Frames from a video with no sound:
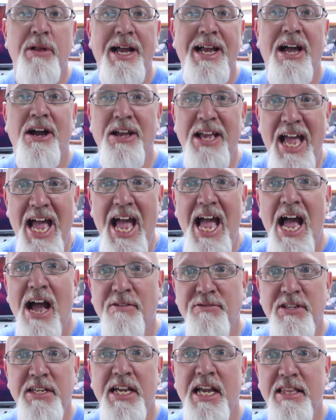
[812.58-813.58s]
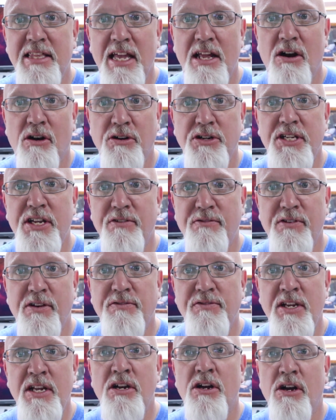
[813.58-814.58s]
blackout, you have to get that
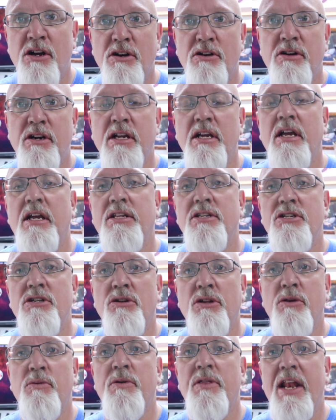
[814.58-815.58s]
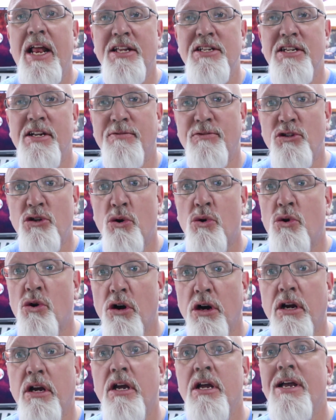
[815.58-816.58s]
RT1500. It's the only one that has enough
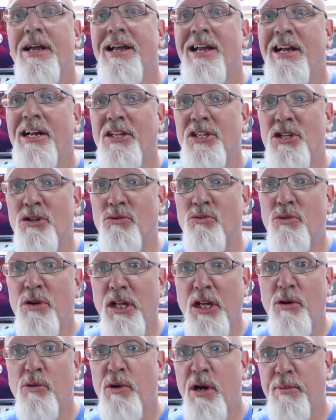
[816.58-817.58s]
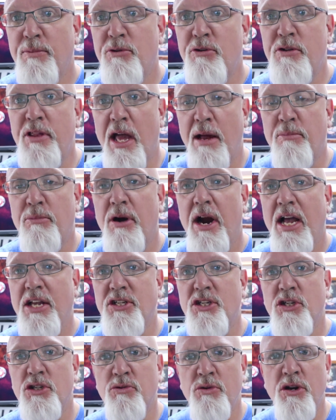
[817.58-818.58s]
torque to really rip through that
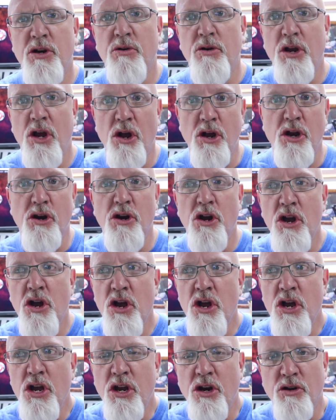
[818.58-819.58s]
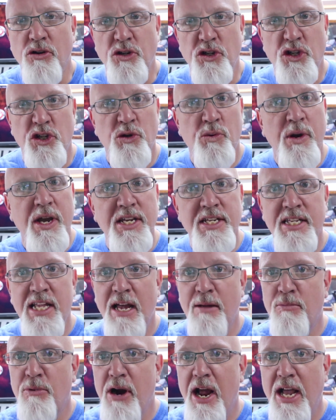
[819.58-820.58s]
brass, because when you're squeezing
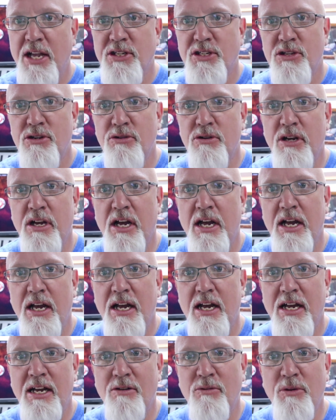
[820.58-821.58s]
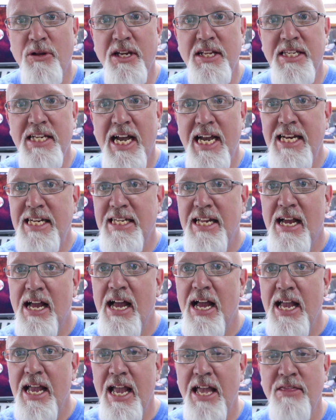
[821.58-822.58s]
that brass through a really tight
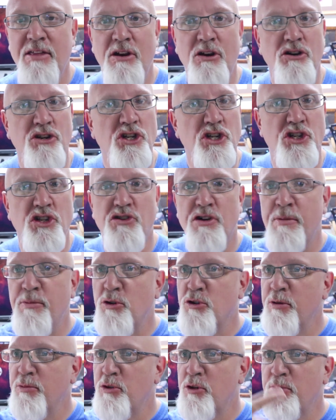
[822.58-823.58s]
die, and then you're just trim